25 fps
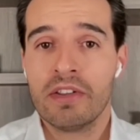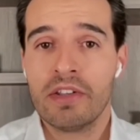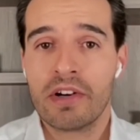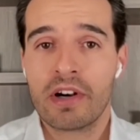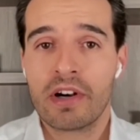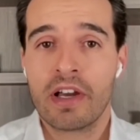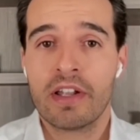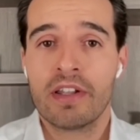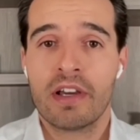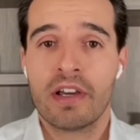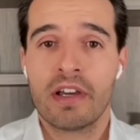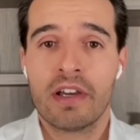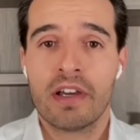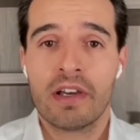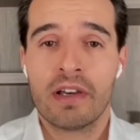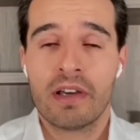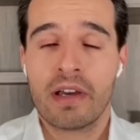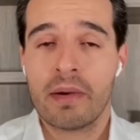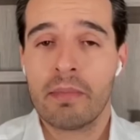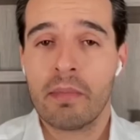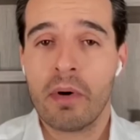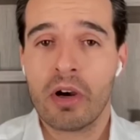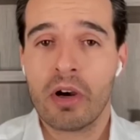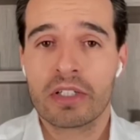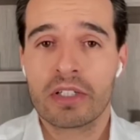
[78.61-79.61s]

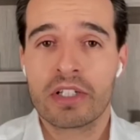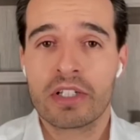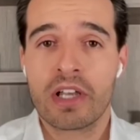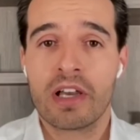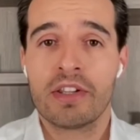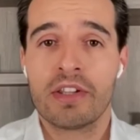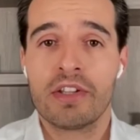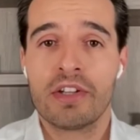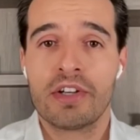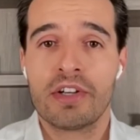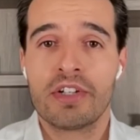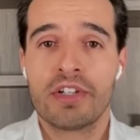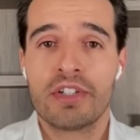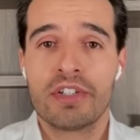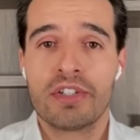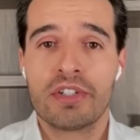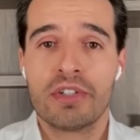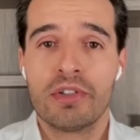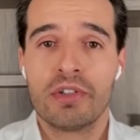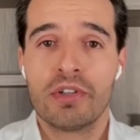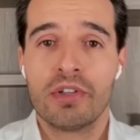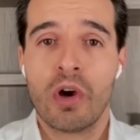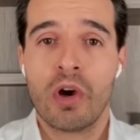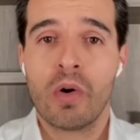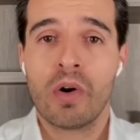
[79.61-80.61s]
Amongst
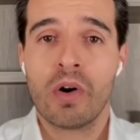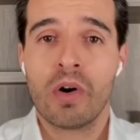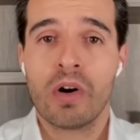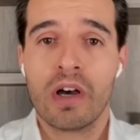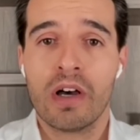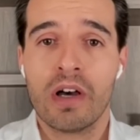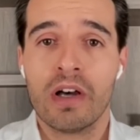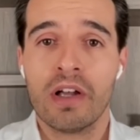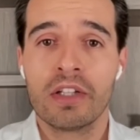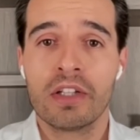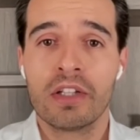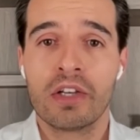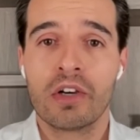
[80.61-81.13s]
others, you know,